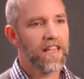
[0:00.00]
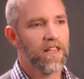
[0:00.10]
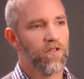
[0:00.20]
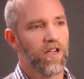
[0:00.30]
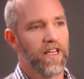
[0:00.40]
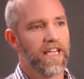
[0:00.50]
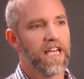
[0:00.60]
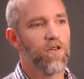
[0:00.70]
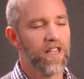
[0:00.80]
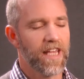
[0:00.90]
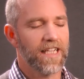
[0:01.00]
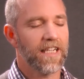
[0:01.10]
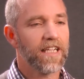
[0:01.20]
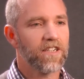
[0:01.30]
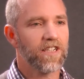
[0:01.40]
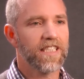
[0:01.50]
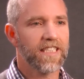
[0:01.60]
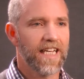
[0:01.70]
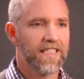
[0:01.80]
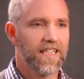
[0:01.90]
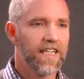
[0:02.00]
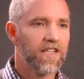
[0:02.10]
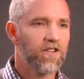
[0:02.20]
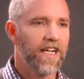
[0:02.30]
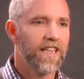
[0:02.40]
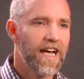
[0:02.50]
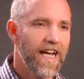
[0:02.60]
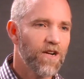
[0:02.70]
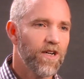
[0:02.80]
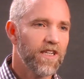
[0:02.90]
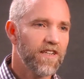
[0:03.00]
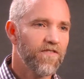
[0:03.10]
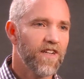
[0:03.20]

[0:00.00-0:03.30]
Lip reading: that really go with that increased density to create the high quality of